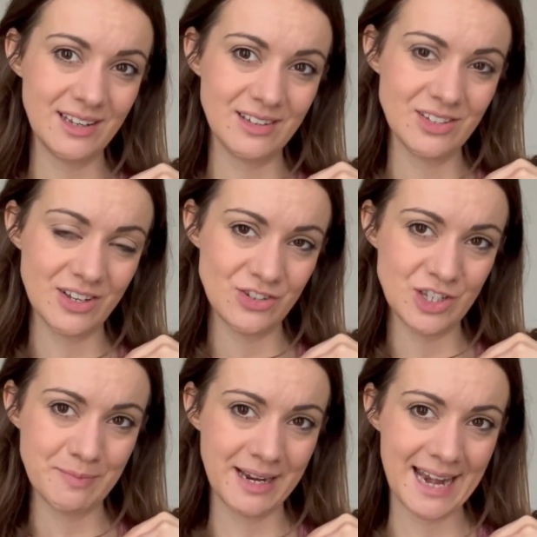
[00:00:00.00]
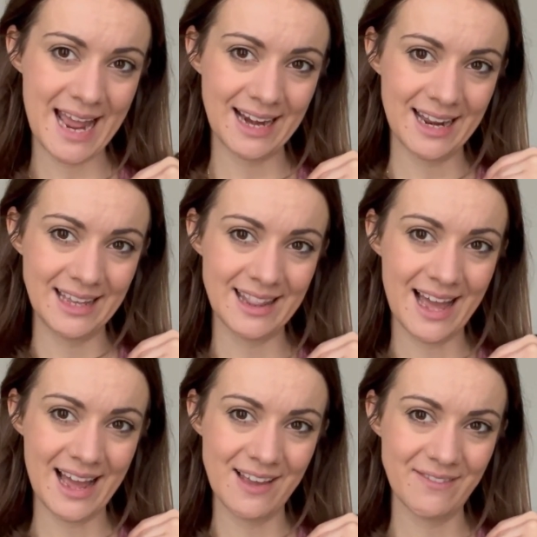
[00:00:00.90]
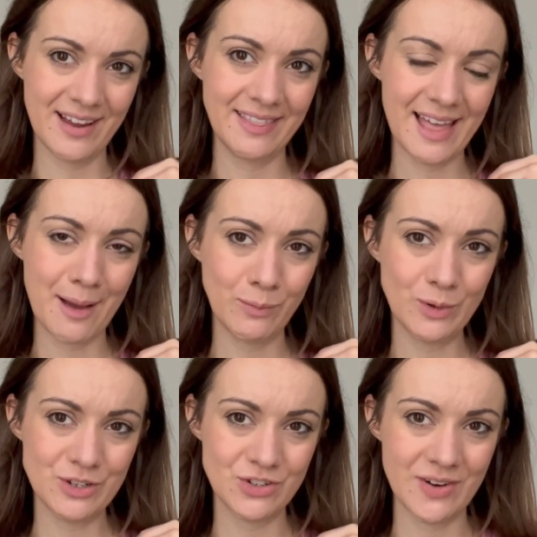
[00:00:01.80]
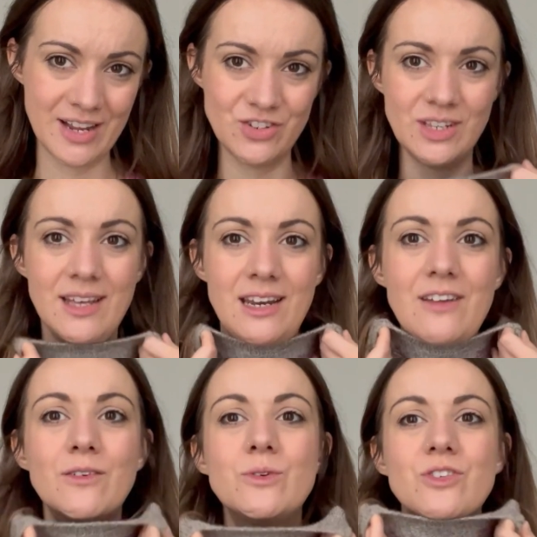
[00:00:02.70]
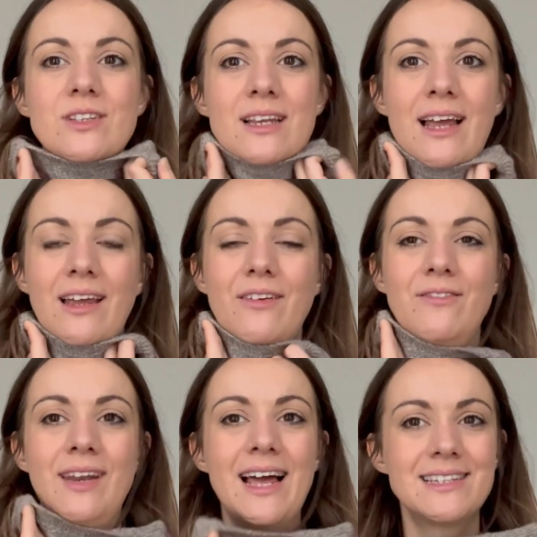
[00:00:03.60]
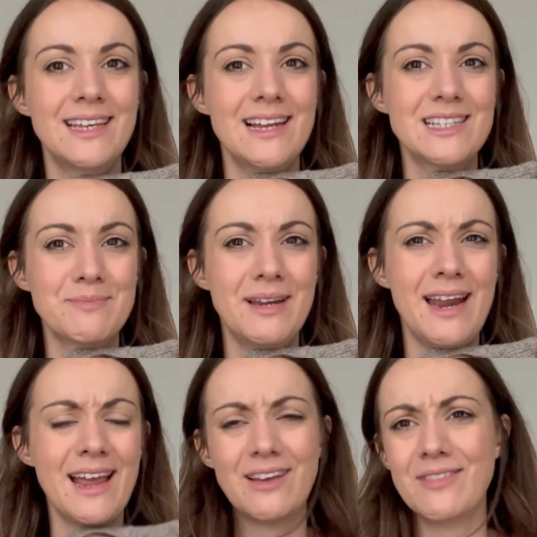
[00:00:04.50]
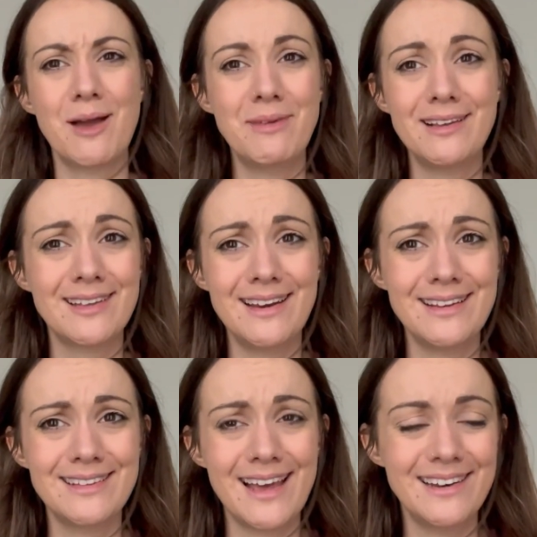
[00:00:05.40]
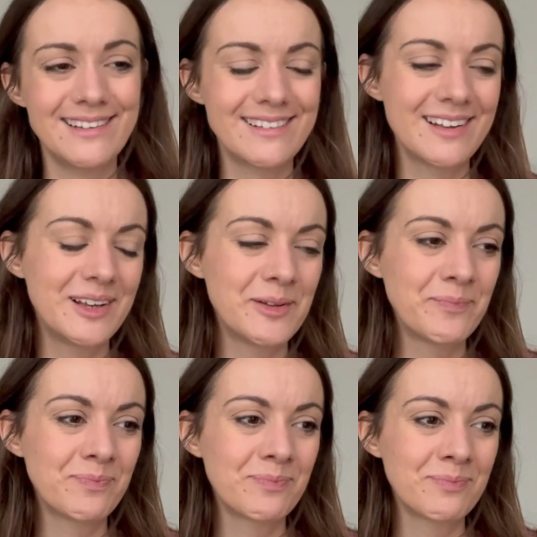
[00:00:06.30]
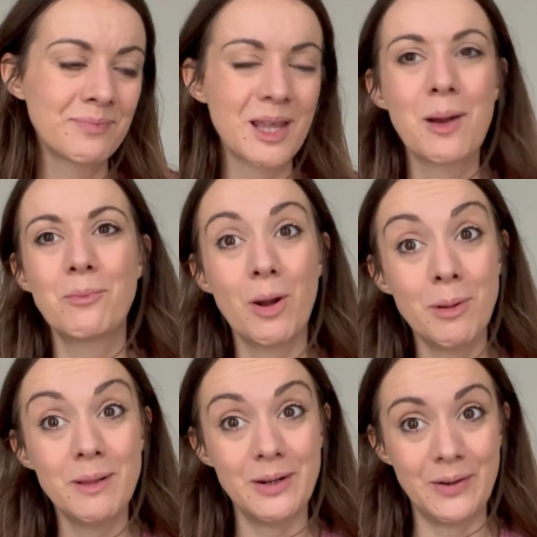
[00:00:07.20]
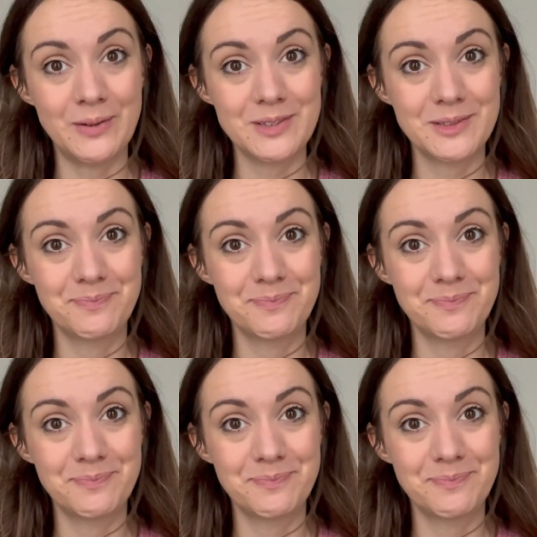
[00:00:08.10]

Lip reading: touches my neck like that, I find that more scratchy than if it was just like flat against my neck, if that makes any sense. Probably not.